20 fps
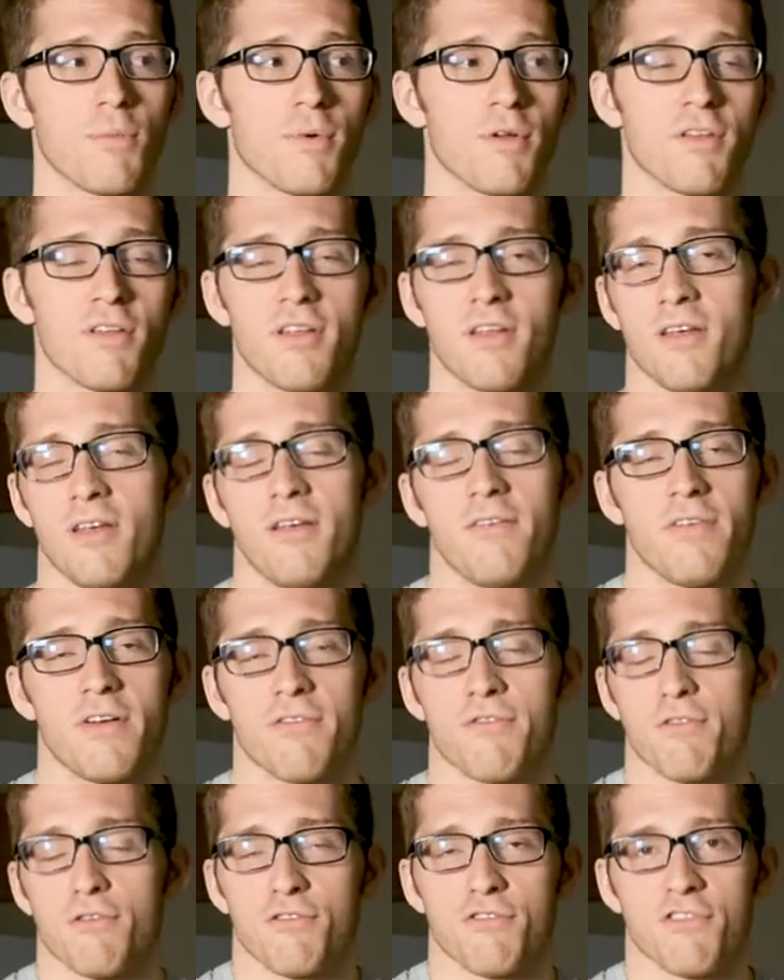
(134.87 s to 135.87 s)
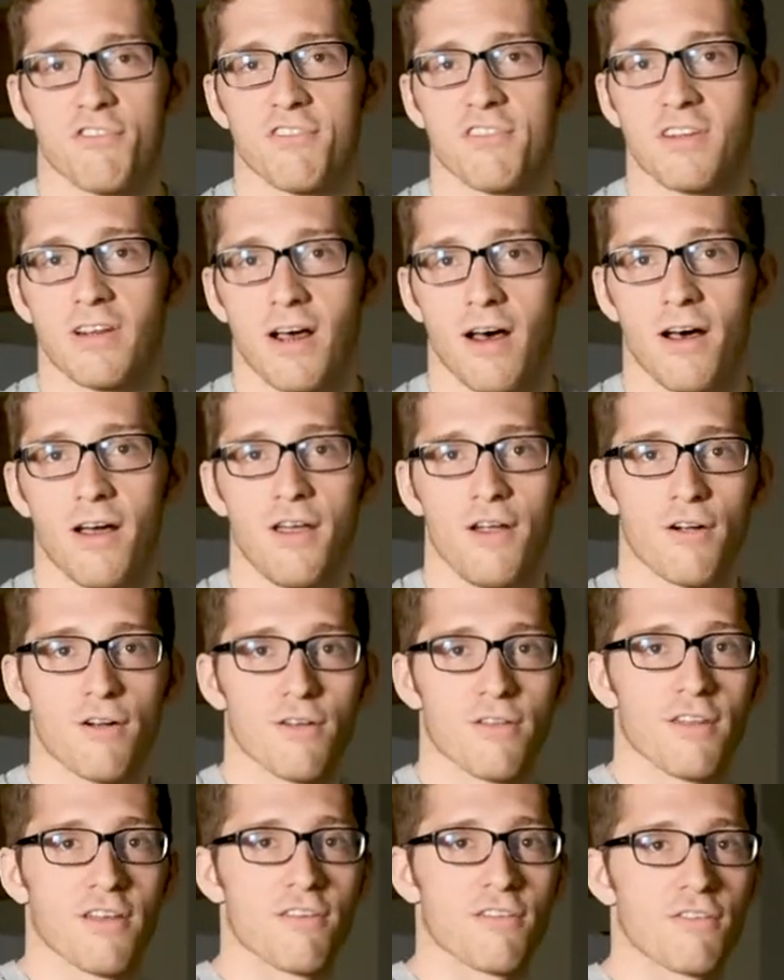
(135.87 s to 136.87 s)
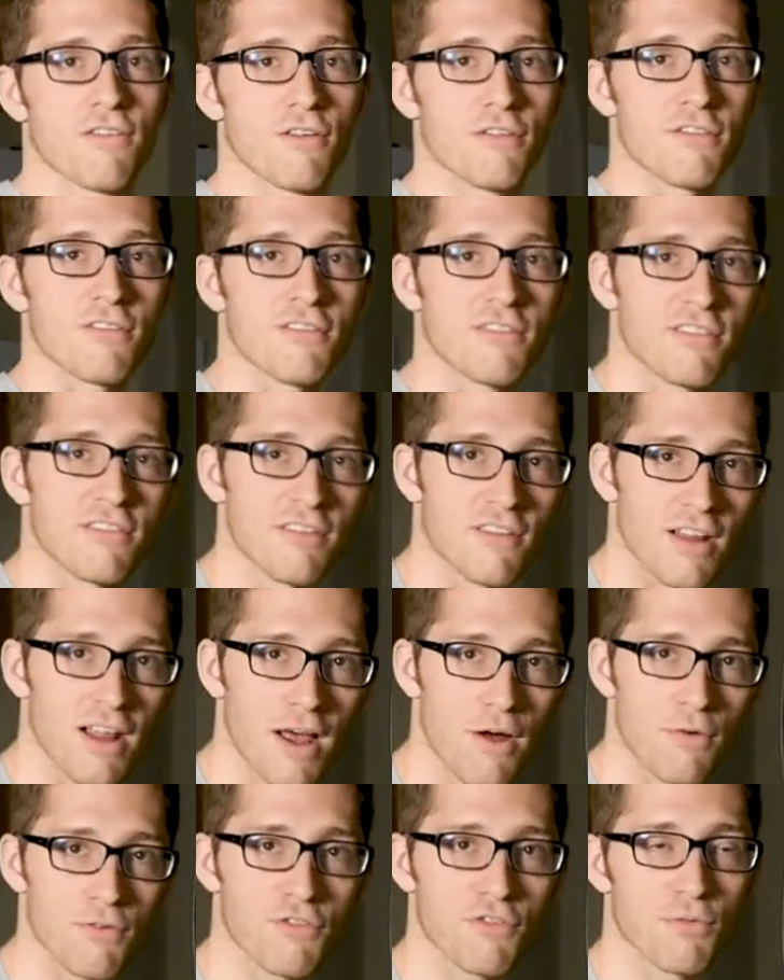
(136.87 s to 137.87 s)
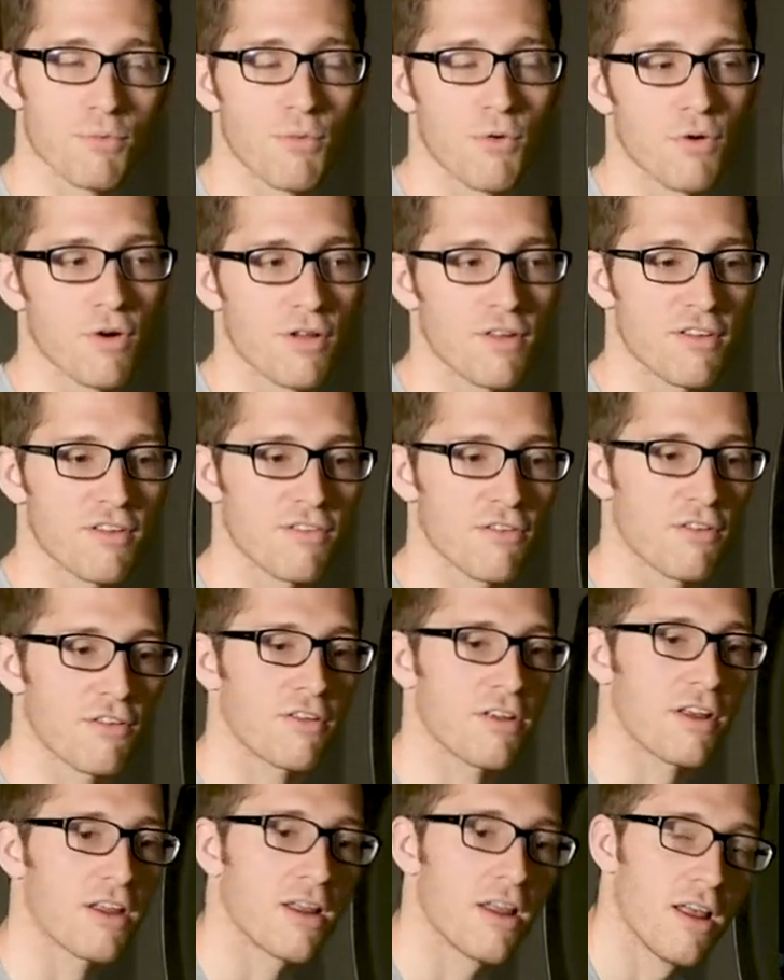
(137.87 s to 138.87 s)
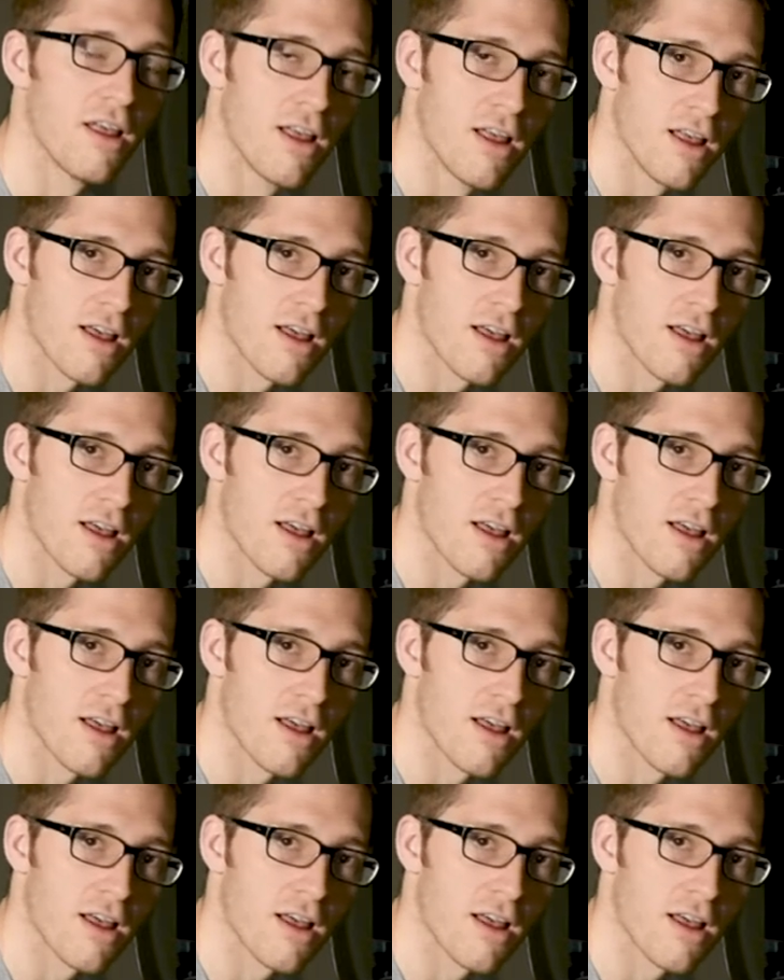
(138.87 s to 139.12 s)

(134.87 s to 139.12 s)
but even if they're just tired, they start to slouch more and they start to get